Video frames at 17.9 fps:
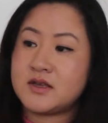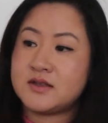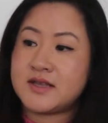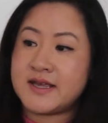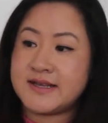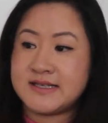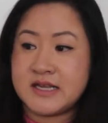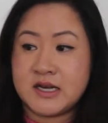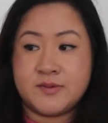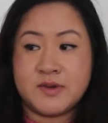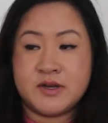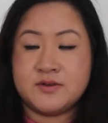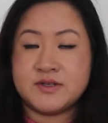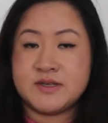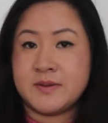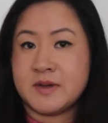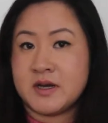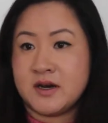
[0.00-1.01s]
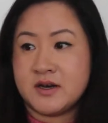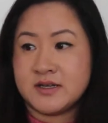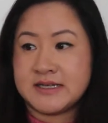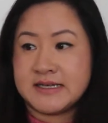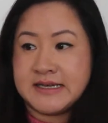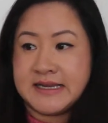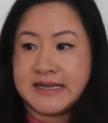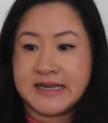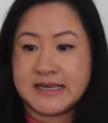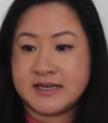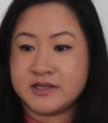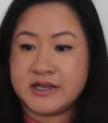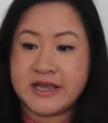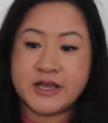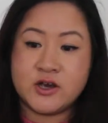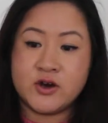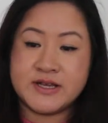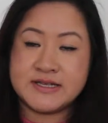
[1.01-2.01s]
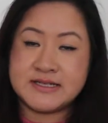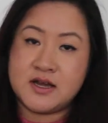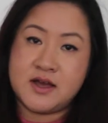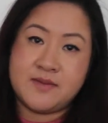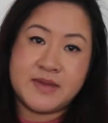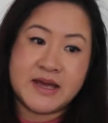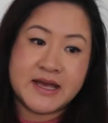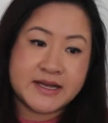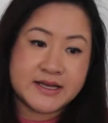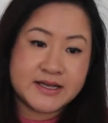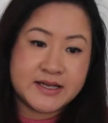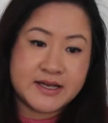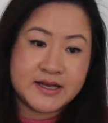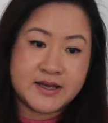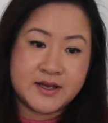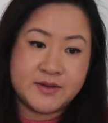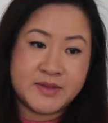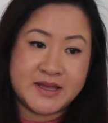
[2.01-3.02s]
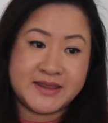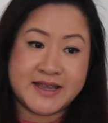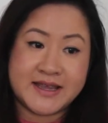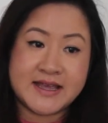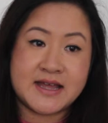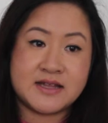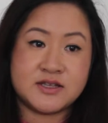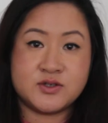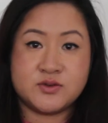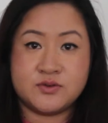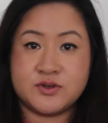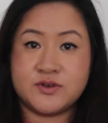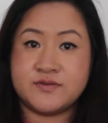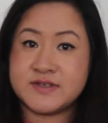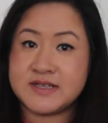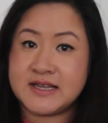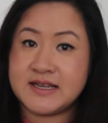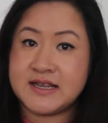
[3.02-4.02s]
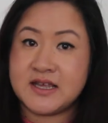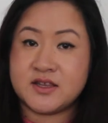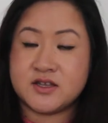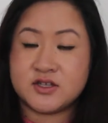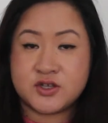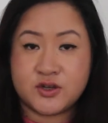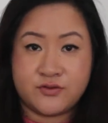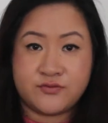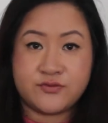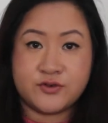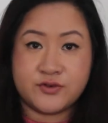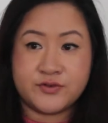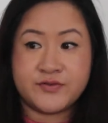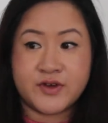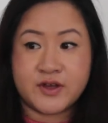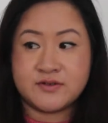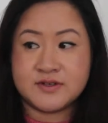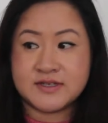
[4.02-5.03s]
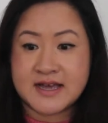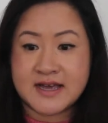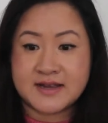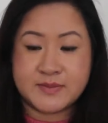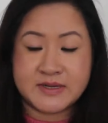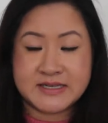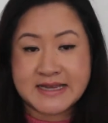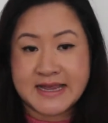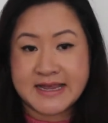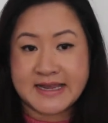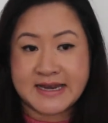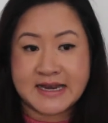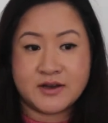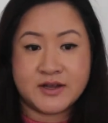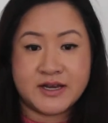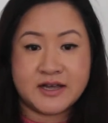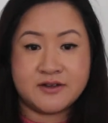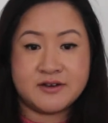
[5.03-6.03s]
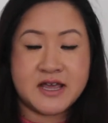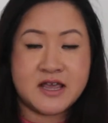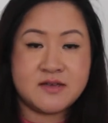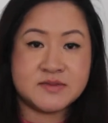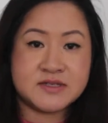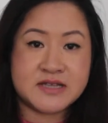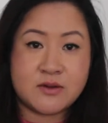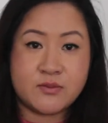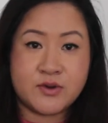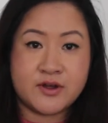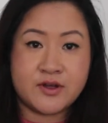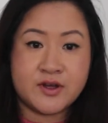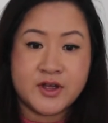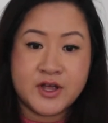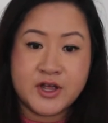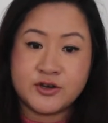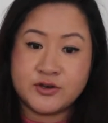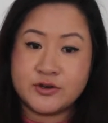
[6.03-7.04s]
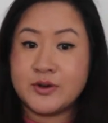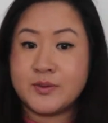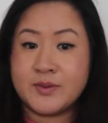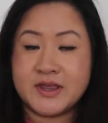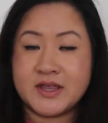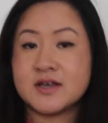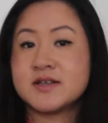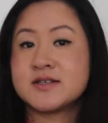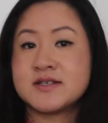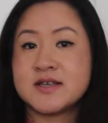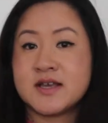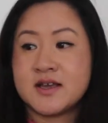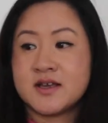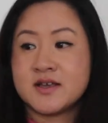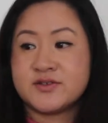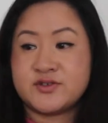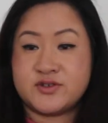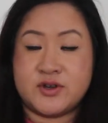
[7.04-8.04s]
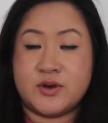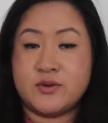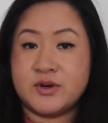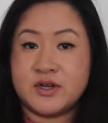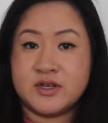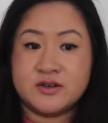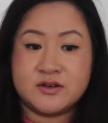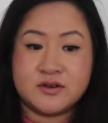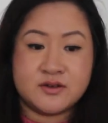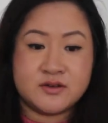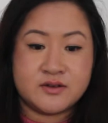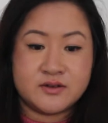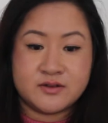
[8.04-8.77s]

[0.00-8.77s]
they sent him a new SIM card and he got his line back. And they cancelled, obviously, the other two fraud phones that had been taken out in our names that were not with us, stolen,